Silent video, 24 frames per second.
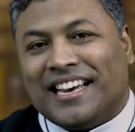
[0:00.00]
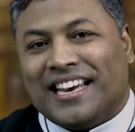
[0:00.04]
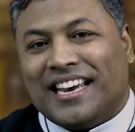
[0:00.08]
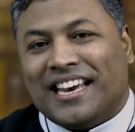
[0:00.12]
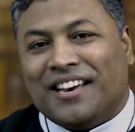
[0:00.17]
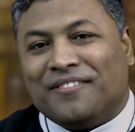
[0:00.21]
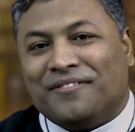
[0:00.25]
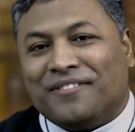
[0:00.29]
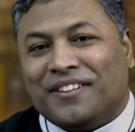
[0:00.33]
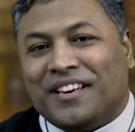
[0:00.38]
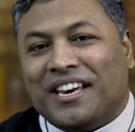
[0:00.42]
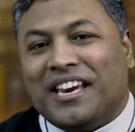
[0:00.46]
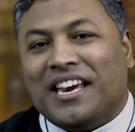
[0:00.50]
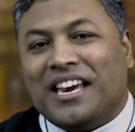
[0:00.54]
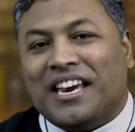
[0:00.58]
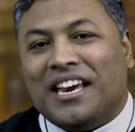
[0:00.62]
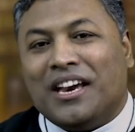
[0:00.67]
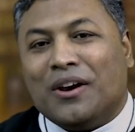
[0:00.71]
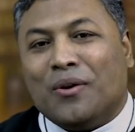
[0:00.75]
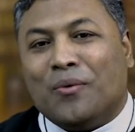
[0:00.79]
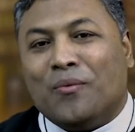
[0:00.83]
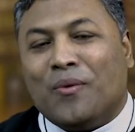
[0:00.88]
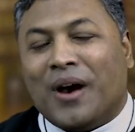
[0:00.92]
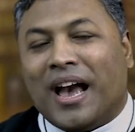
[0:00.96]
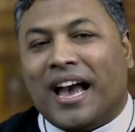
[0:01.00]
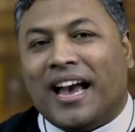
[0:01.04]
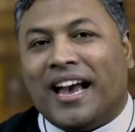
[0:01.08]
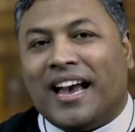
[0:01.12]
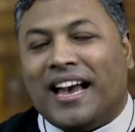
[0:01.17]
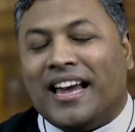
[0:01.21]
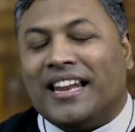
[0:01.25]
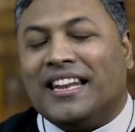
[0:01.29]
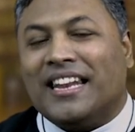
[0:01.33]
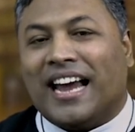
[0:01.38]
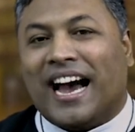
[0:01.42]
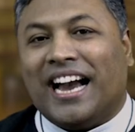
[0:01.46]
if he were
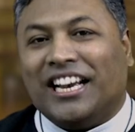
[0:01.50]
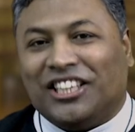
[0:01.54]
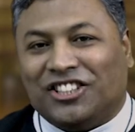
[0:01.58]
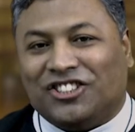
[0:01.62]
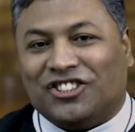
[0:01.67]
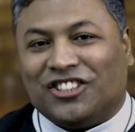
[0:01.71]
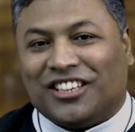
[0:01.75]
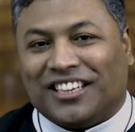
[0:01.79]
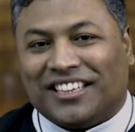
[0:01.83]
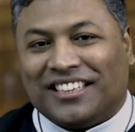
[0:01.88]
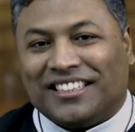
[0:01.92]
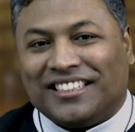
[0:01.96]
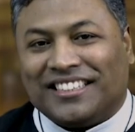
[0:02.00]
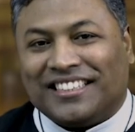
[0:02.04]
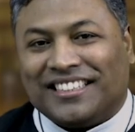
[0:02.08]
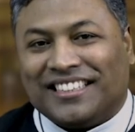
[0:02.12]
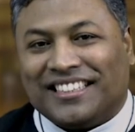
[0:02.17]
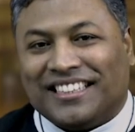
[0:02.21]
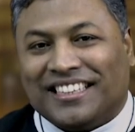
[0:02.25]
Elijah.